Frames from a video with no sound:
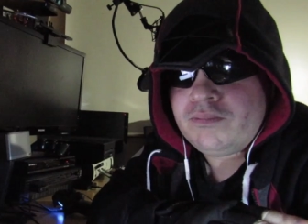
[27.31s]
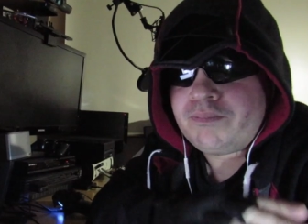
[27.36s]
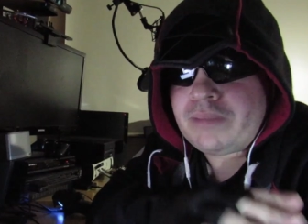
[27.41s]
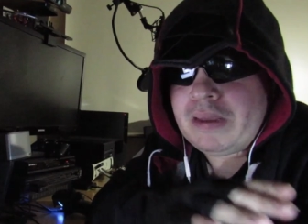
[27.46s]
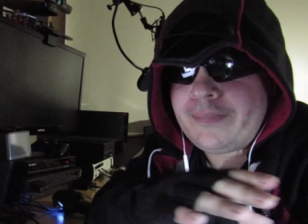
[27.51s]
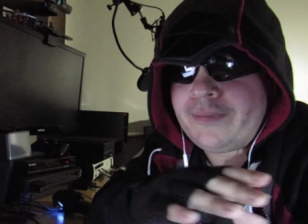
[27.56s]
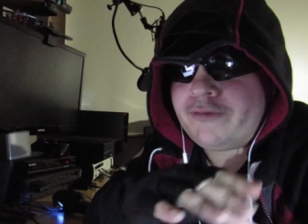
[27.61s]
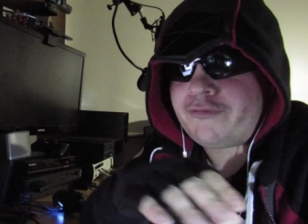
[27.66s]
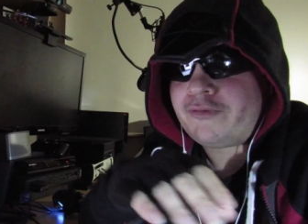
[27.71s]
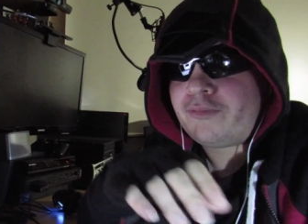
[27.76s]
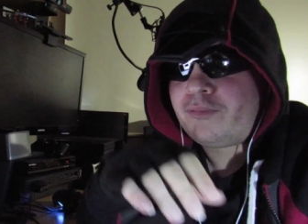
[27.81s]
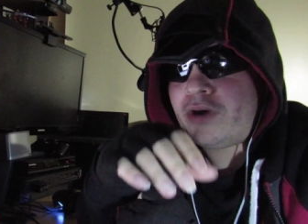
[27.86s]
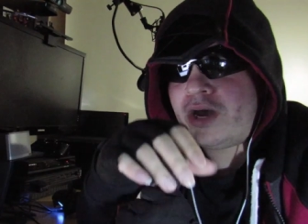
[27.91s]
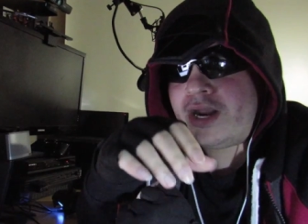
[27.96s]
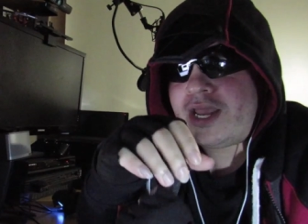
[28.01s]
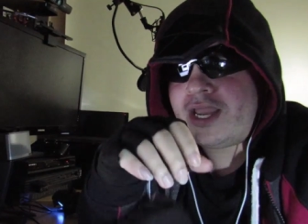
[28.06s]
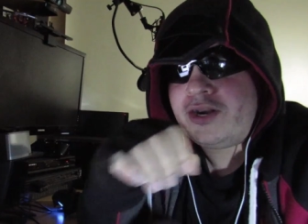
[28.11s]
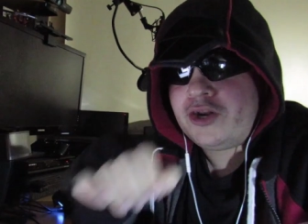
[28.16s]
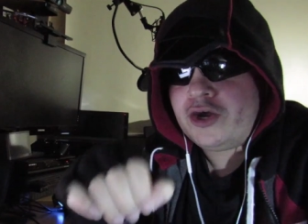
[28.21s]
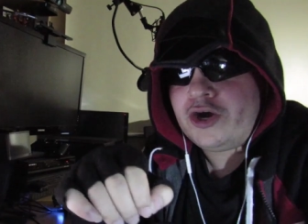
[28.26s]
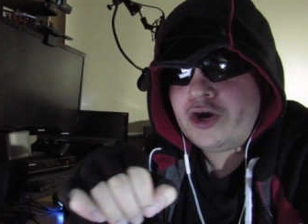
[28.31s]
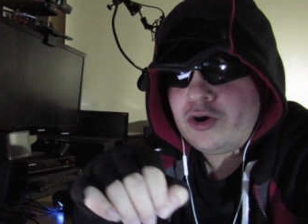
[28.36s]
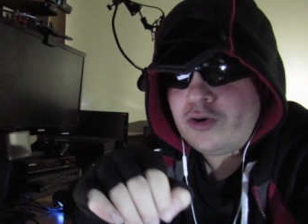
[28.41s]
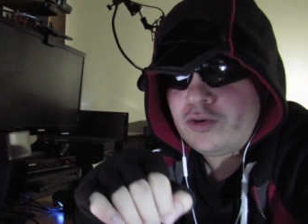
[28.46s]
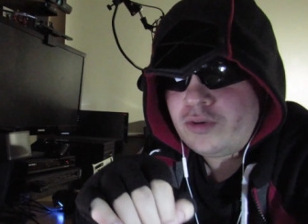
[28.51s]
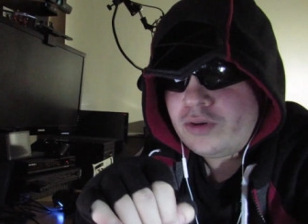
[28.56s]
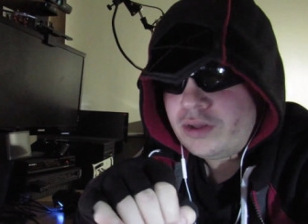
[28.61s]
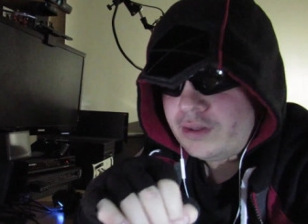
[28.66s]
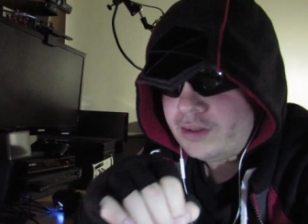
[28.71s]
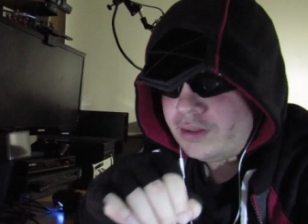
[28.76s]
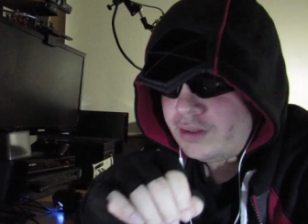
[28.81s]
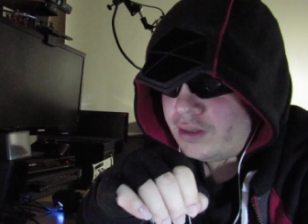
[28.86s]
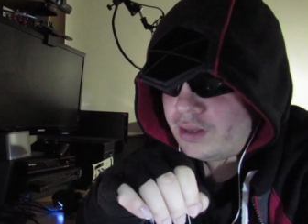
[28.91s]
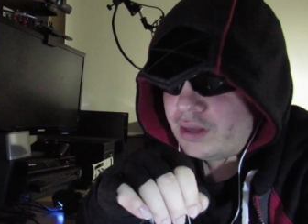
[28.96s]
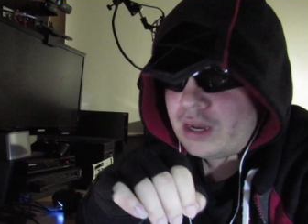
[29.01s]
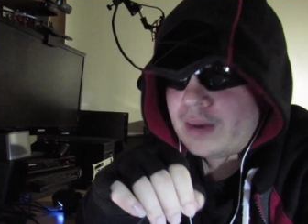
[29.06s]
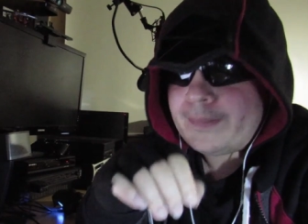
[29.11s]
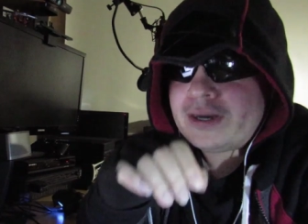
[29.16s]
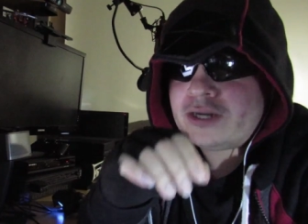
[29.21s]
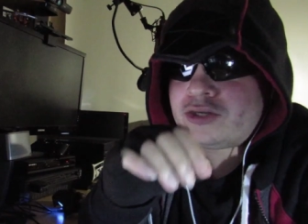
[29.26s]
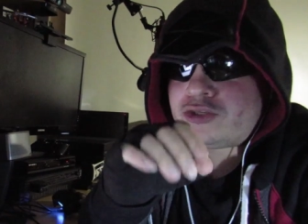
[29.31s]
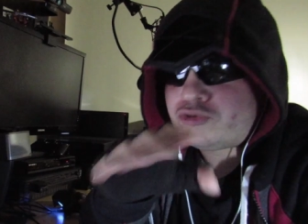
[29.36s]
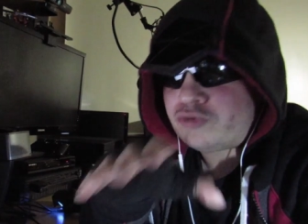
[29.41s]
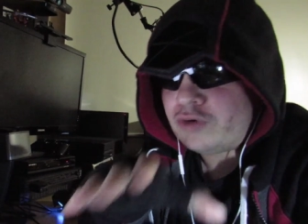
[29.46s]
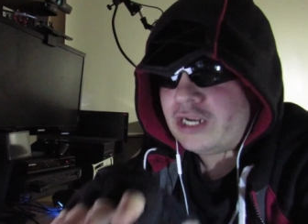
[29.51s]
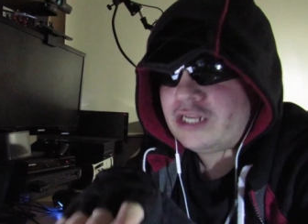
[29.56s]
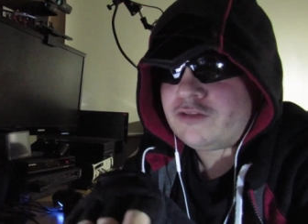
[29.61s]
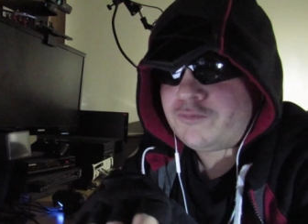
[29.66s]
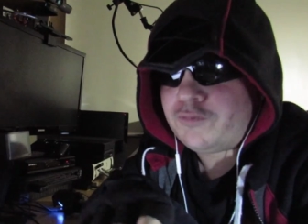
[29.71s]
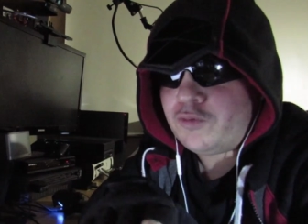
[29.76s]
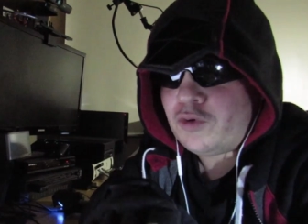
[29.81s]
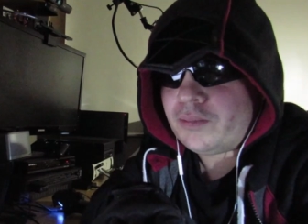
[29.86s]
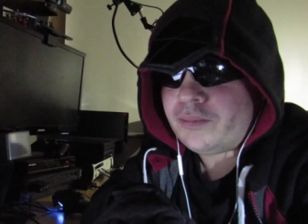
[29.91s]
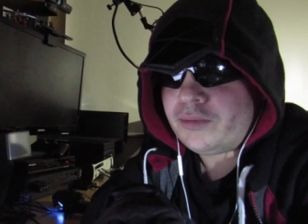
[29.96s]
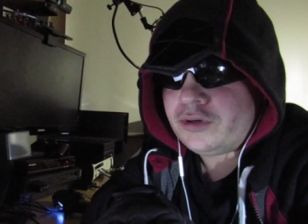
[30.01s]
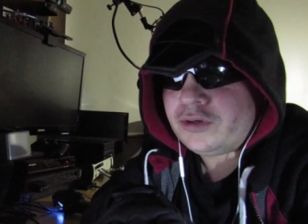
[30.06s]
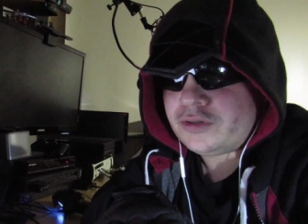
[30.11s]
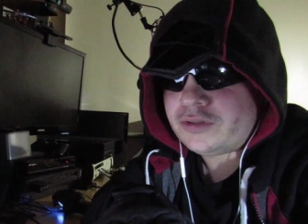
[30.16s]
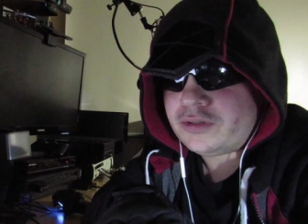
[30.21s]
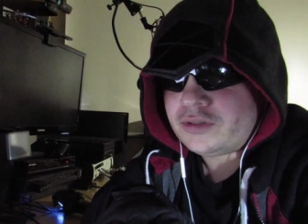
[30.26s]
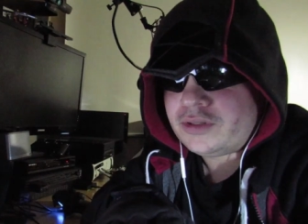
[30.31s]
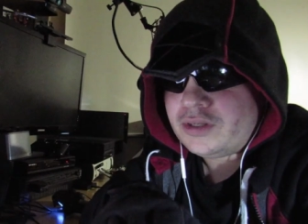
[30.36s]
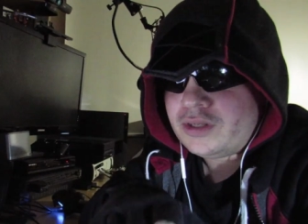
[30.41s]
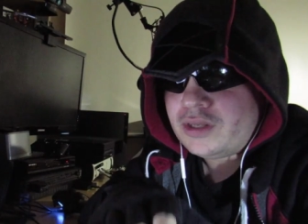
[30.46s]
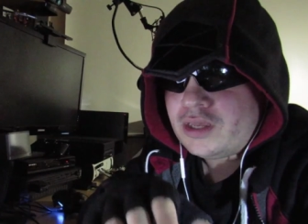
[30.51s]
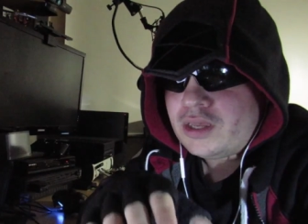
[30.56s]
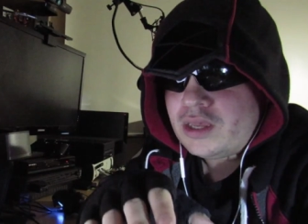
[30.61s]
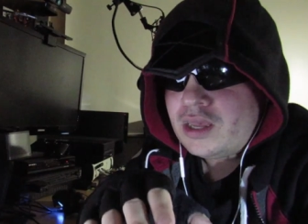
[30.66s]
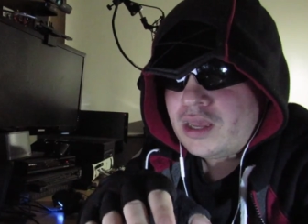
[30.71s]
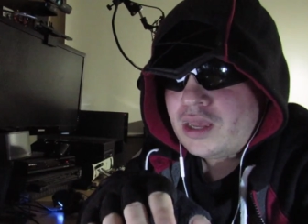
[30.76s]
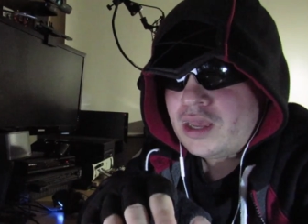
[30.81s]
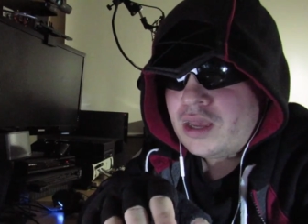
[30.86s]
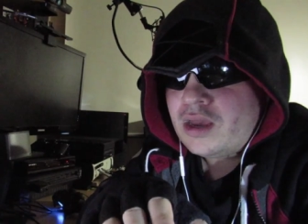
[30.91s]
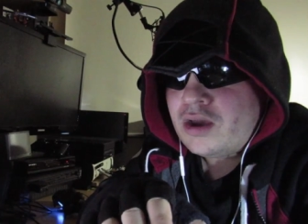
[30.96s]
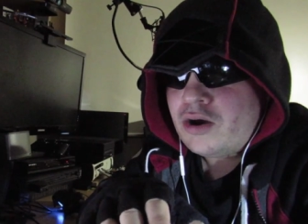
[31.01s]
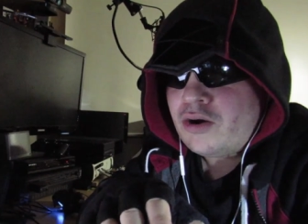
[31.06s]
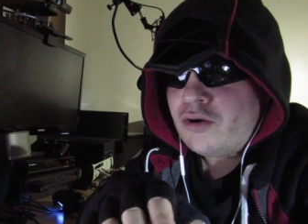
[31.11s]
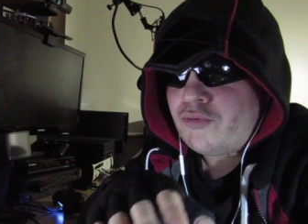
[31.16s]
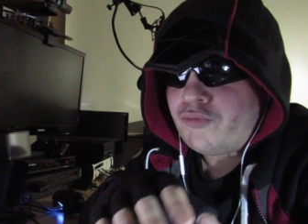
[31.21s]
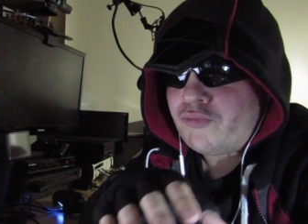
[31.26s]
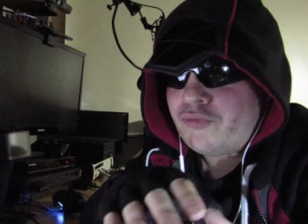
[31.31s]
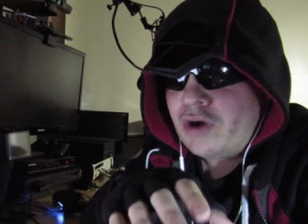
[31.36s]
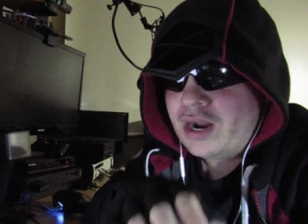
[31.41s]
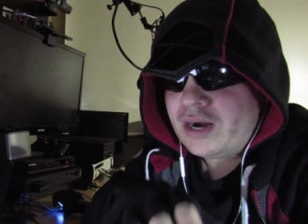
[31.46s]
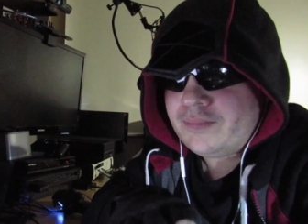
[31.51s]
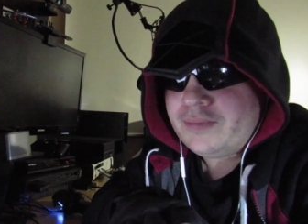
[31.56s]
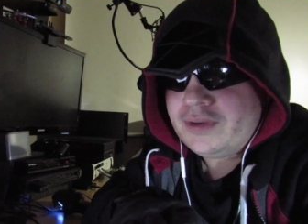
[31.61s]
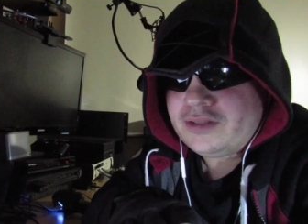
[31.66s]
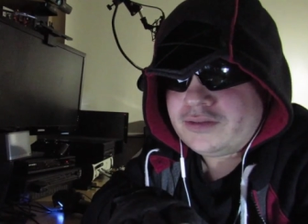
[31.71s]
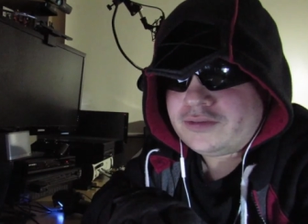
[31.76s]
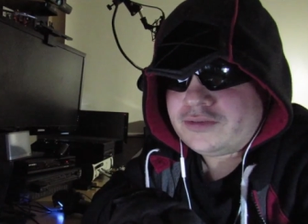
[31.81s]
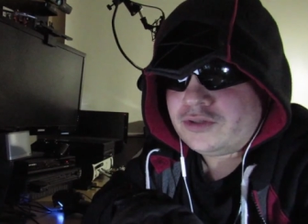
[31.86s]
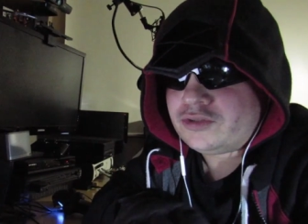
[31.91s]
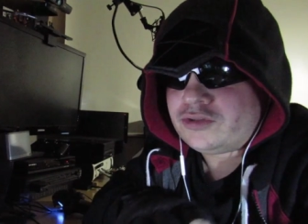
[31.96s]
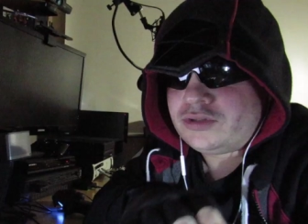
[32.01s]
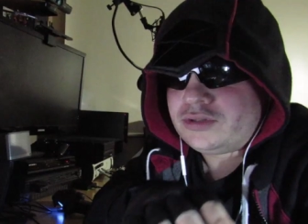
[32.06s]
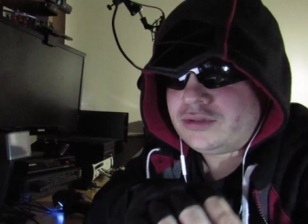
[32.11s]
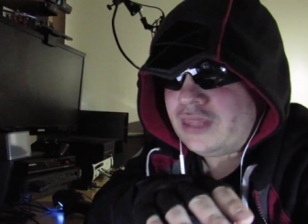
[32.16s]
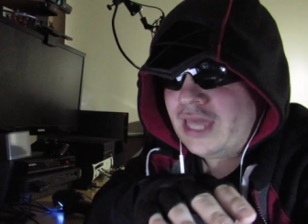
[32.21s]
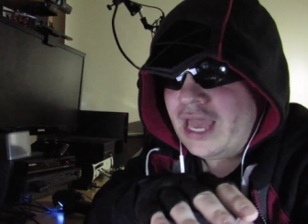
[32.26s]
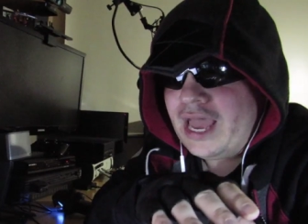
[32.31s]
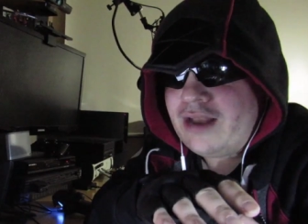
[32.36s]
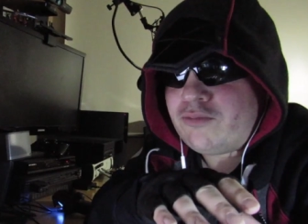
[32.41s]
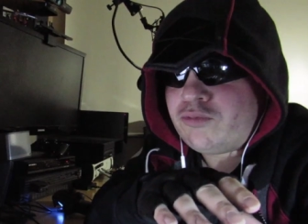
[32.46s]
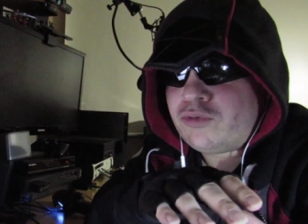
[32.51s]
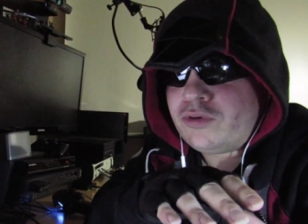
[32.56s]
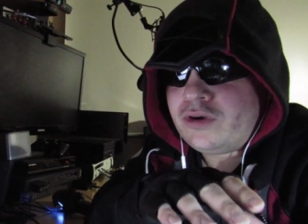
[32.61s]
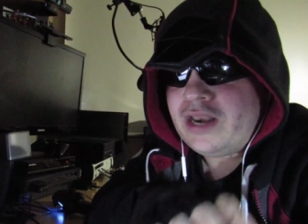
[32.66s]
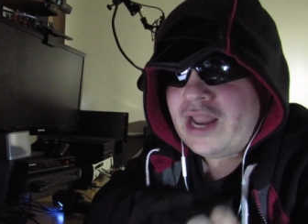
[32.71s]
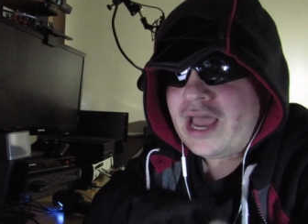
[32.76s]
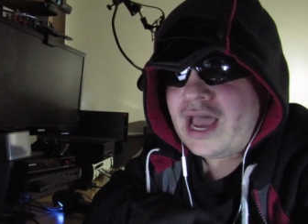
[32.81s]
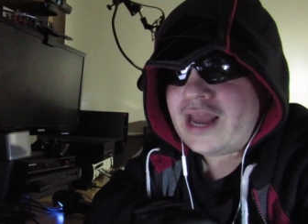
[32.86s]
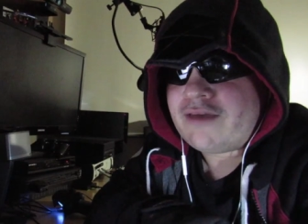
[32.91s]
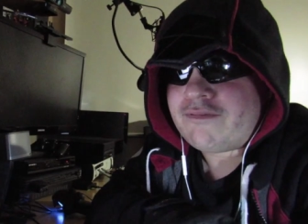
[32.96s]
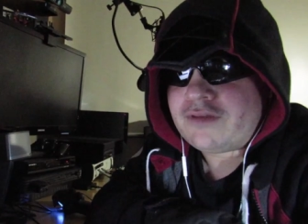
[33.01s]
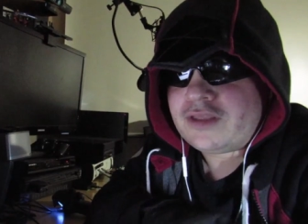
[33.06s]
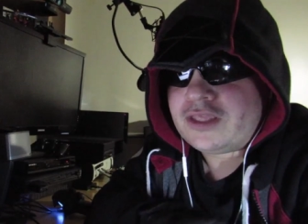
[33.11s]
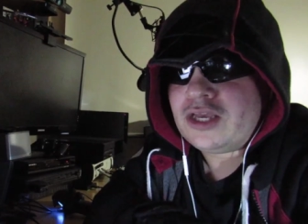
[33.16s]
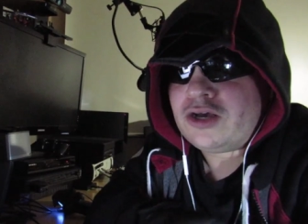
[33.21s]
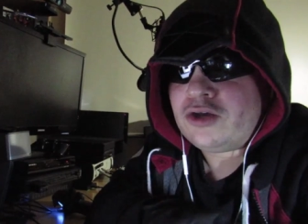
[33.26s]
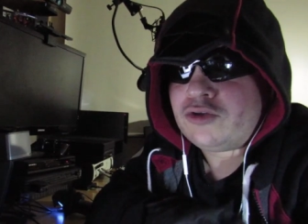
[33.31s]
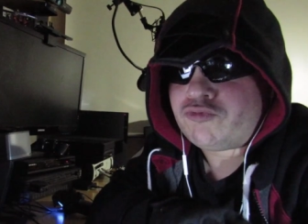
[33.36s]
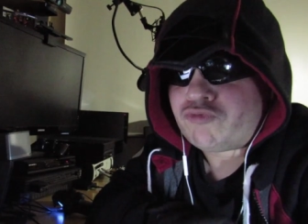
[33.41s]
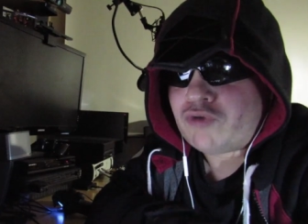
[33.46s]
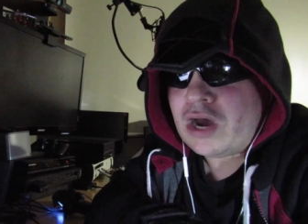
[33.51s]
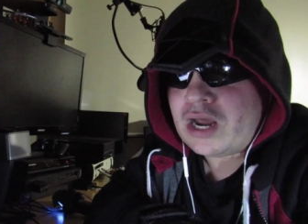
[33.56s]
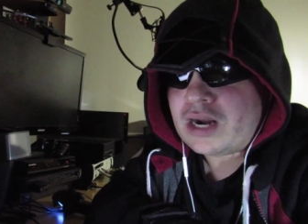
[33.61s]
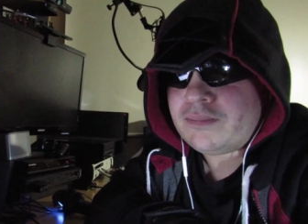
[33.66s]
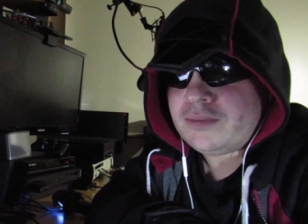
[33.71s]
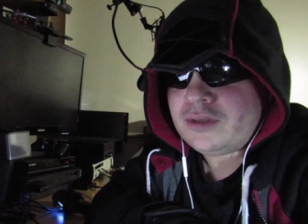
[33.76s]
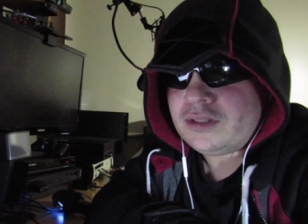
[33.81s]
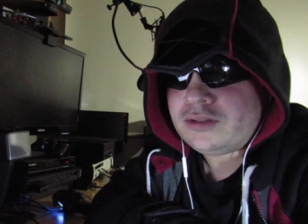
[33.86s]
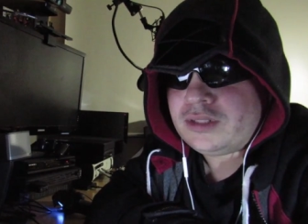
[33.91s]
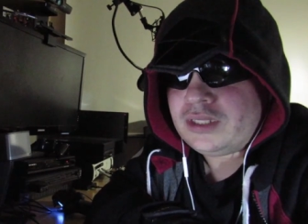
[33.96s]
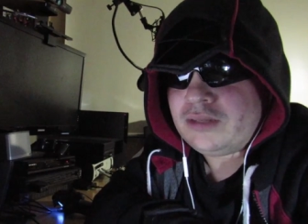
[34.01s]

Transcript: People, from what I know about Transformers, Rodimus, that would not have killed Rodimus.